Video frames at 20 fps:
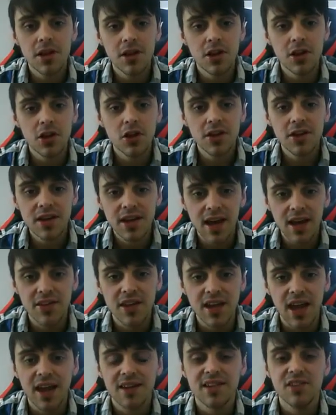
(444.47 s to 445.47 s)
looking
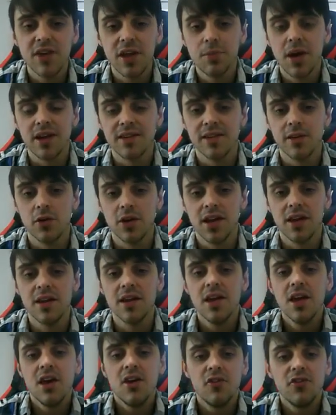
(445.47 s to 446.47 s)
at the active ad
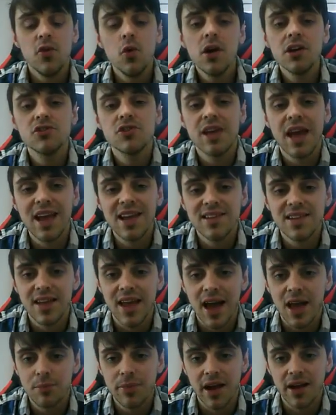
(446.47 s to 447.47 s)
packs along here,
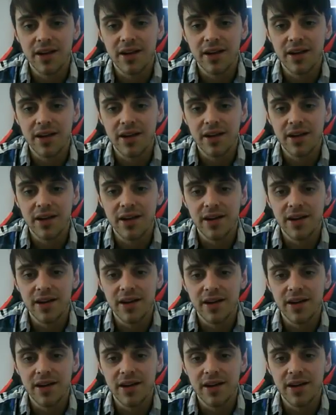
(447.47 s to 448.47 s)

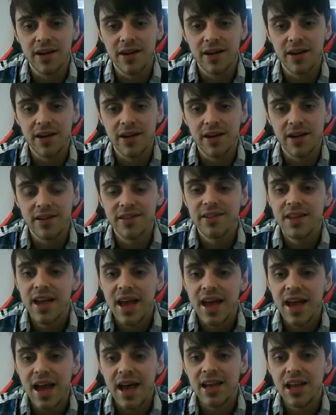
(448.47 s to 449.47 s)
480 ad packs,
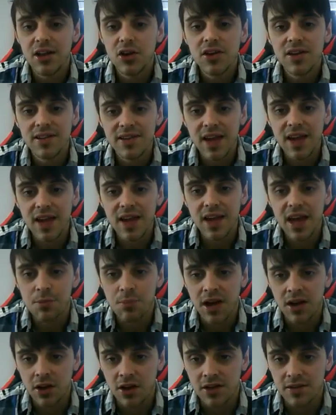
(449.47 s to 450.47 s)
and now look at these ad
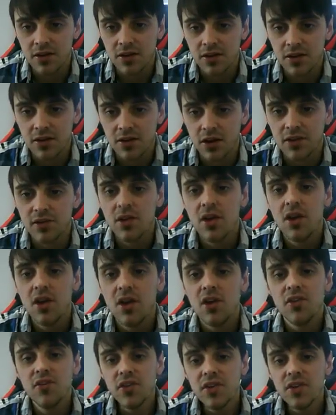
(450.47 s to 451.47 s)
pack earnings, guys.
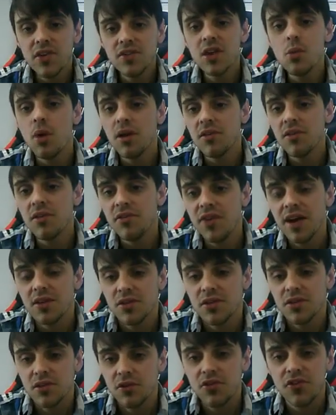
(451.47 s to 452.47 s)

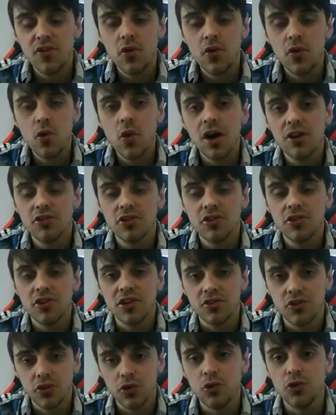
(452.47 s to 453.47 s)

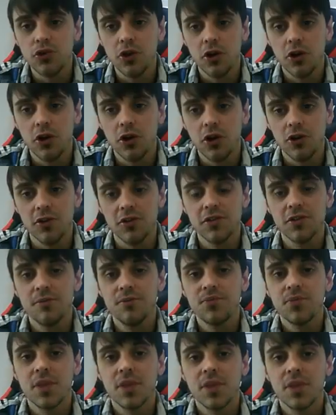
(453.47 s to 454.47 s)
$51,402,
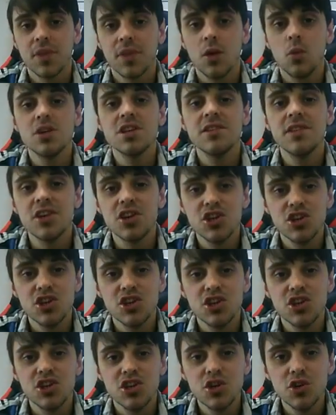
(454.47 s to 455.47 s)
which is a
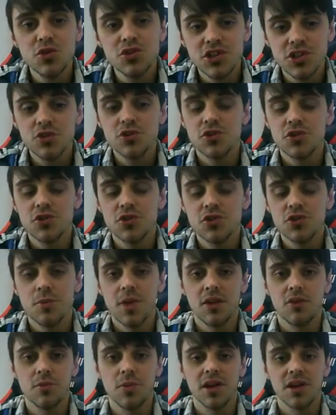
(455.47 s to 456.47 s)
huge
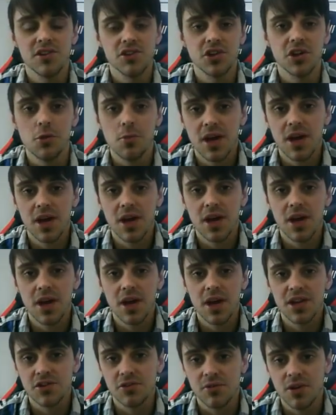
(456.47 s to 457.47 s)
amount of money, as you can
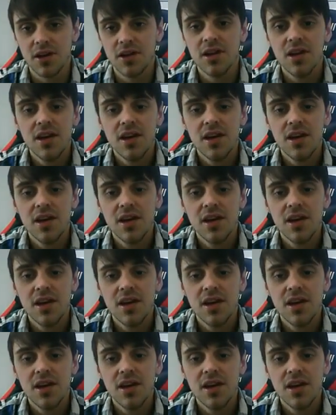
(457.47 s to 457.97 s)
imagine, right?